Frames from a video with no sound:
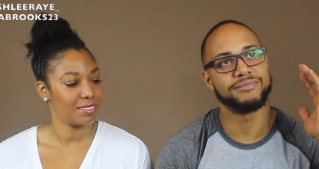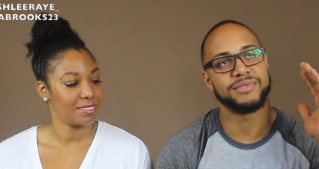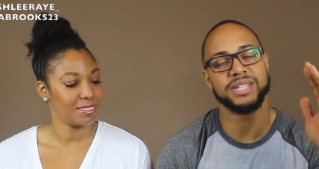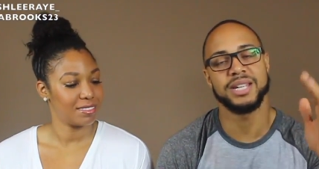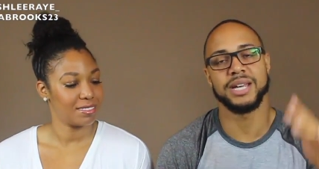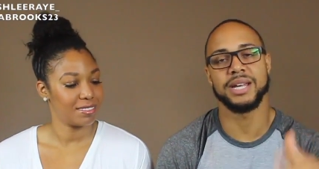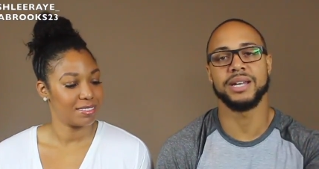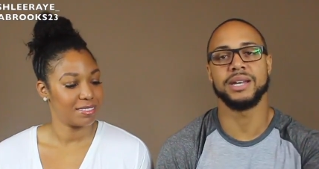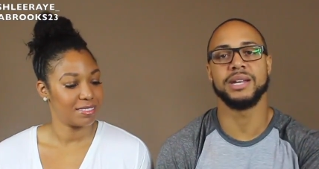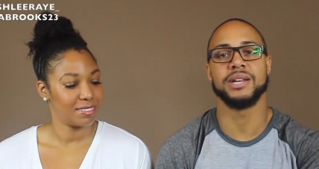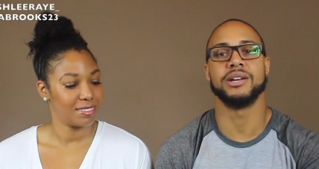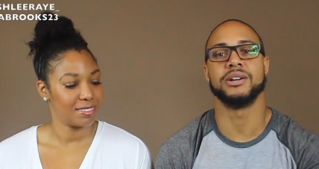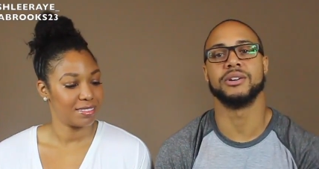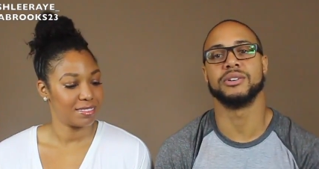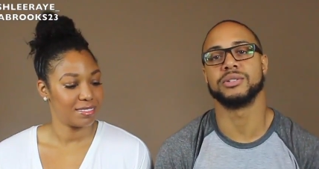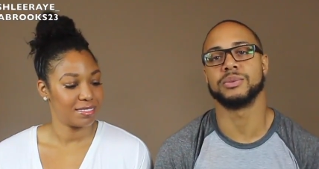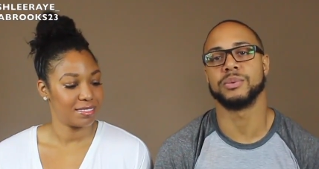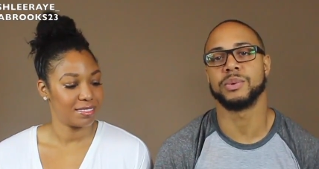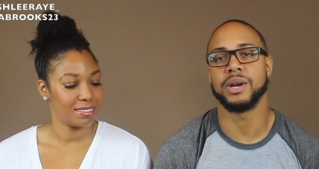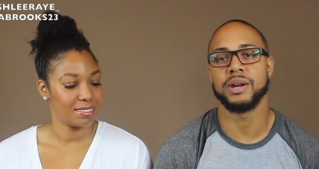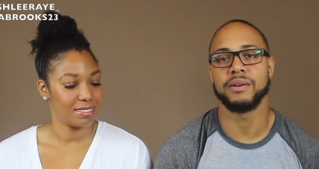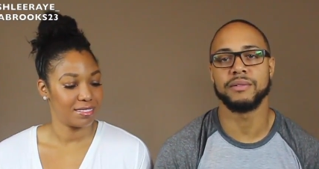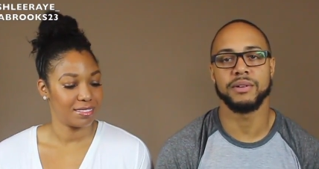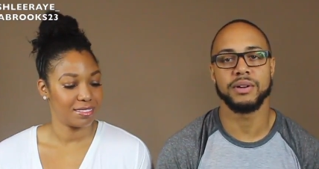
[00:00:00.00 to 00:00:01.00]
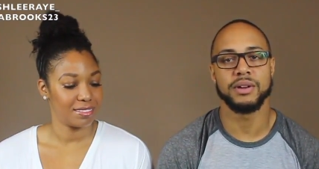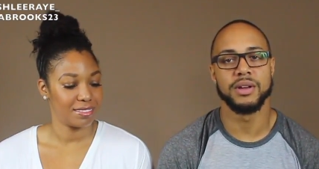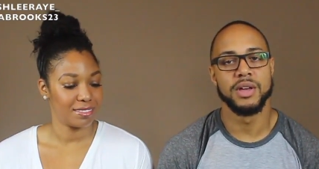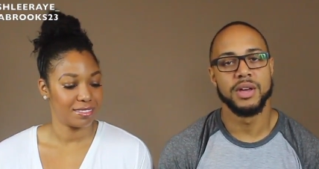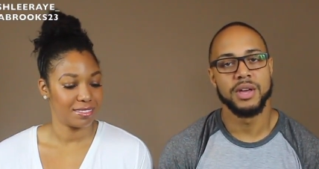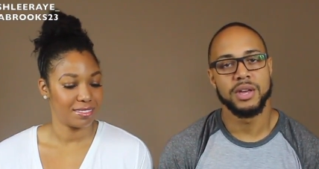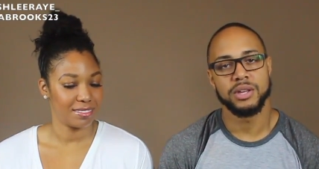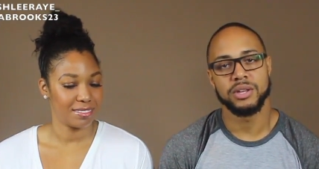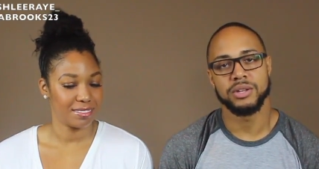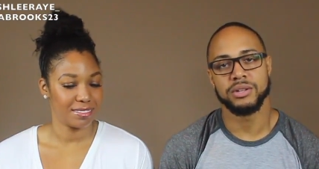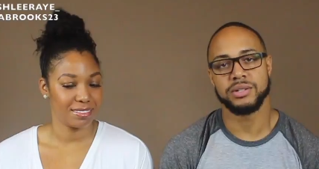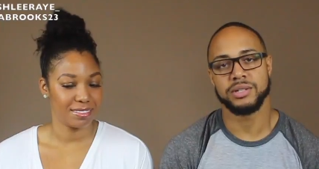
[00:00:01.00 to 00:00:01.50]
Speaker 1: 10 years or whatever,
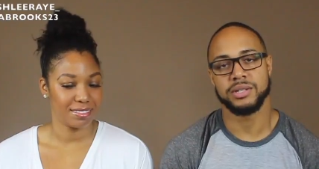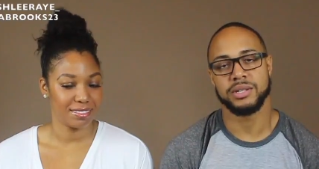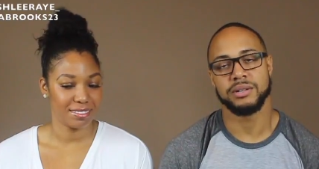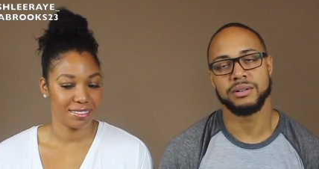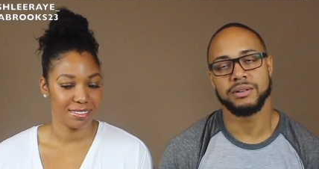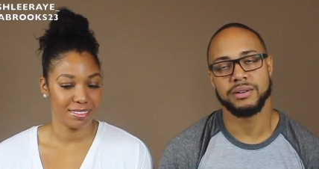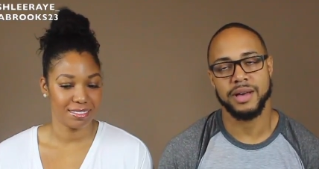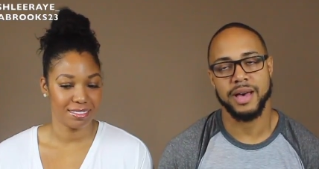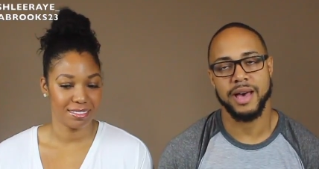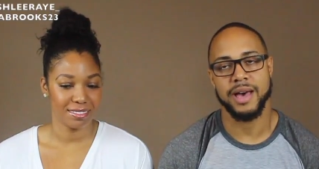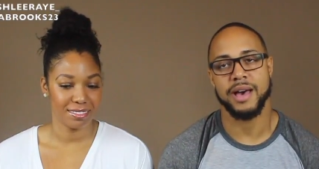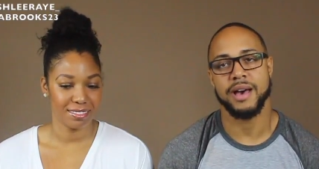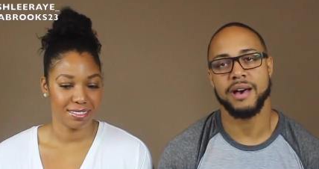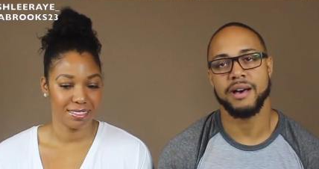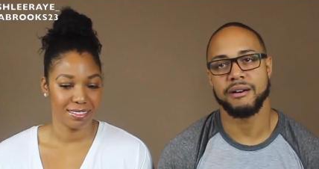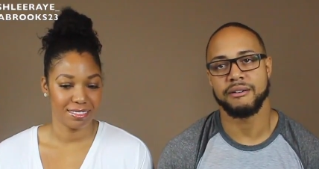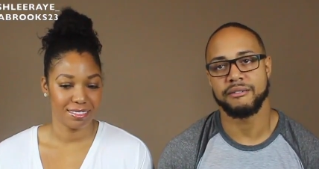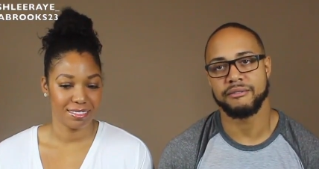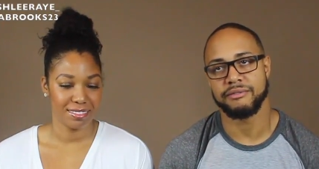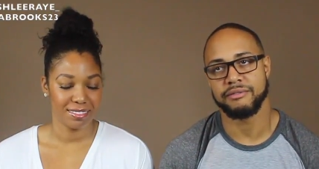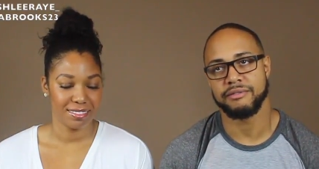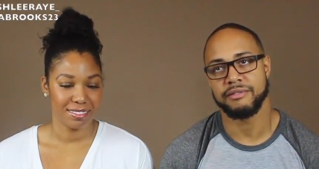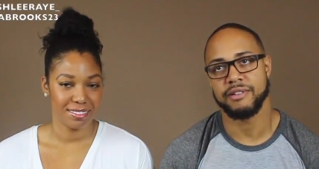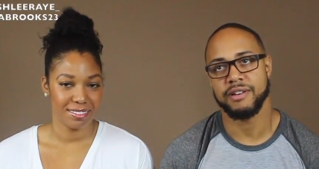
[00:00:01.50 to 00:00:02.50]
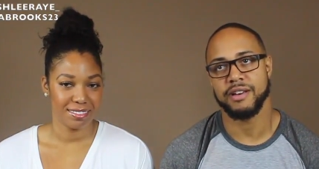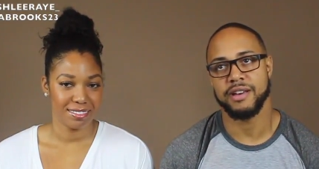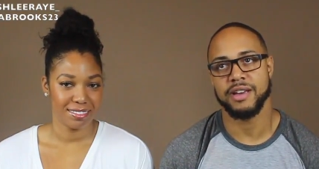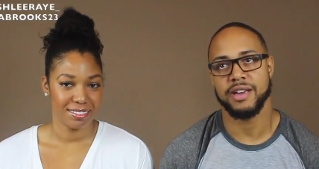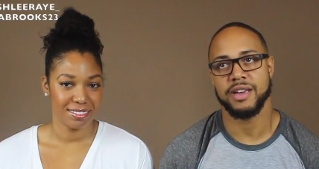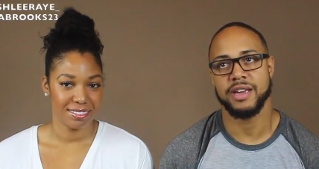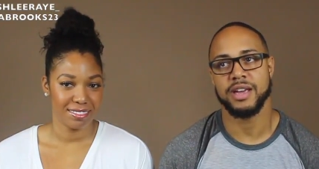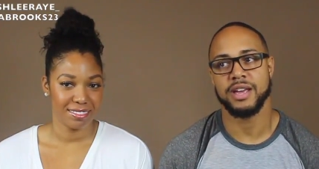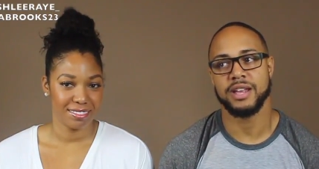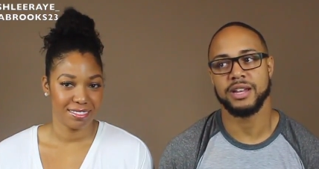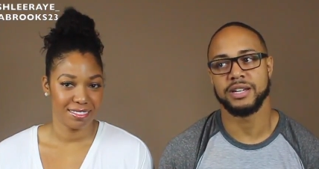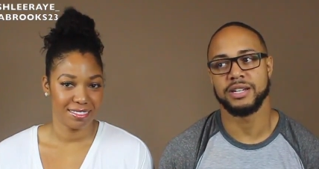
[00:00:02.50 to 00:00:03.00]
you still have
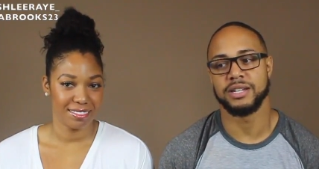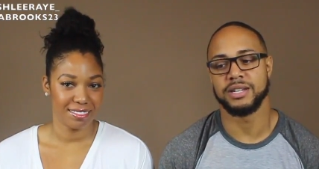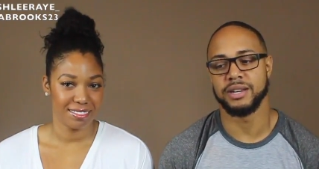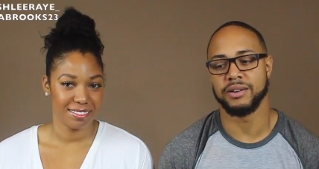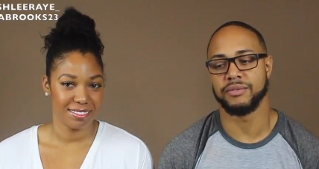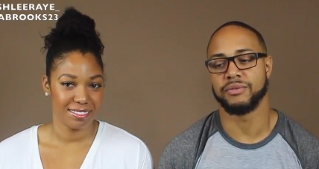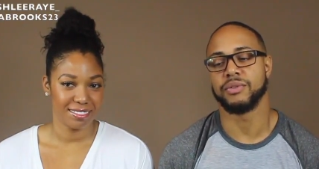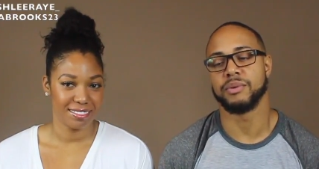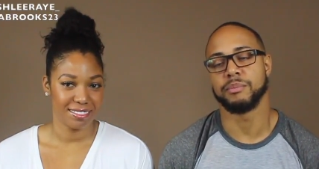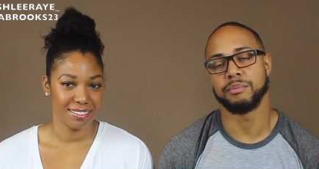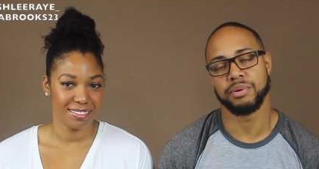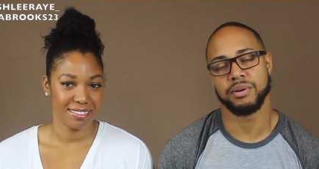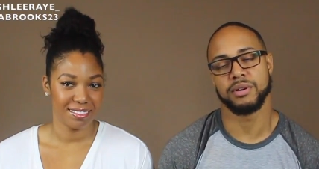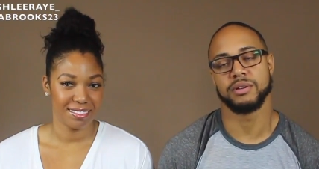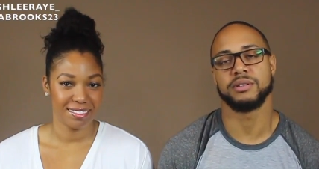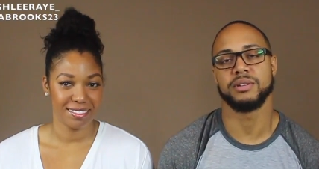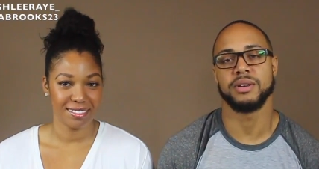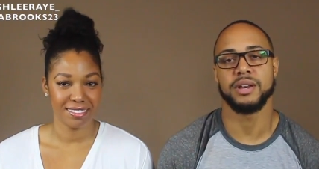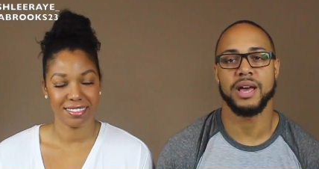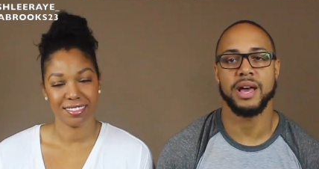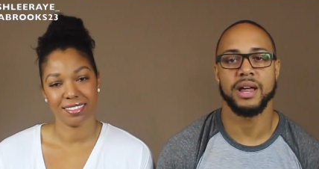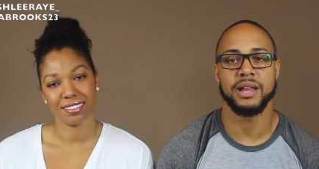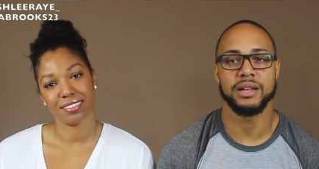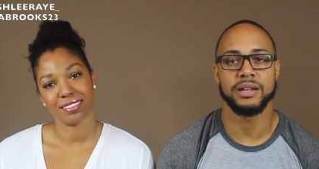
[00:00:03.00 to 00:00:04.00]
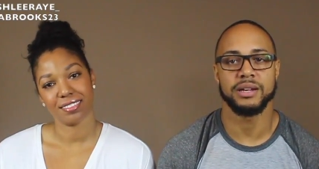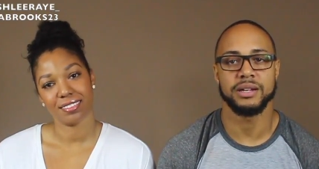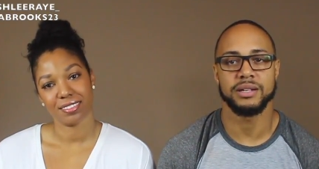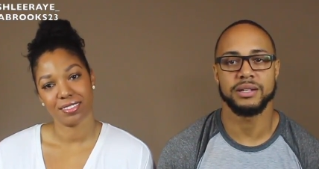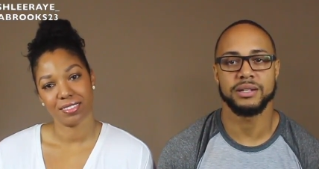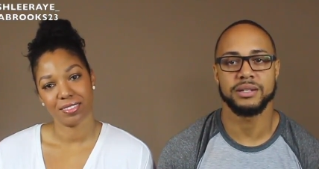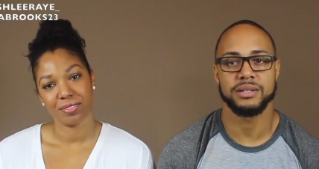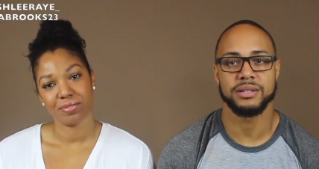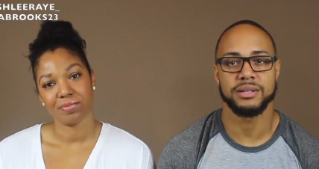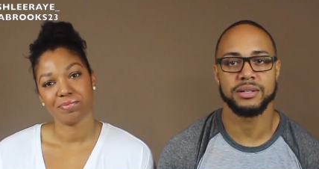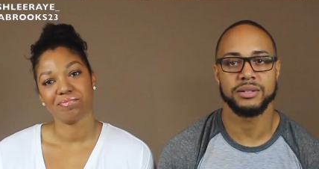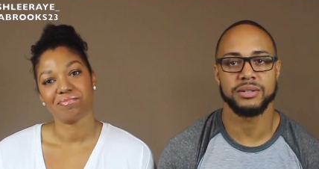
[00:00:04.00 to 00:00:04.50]
different personalities.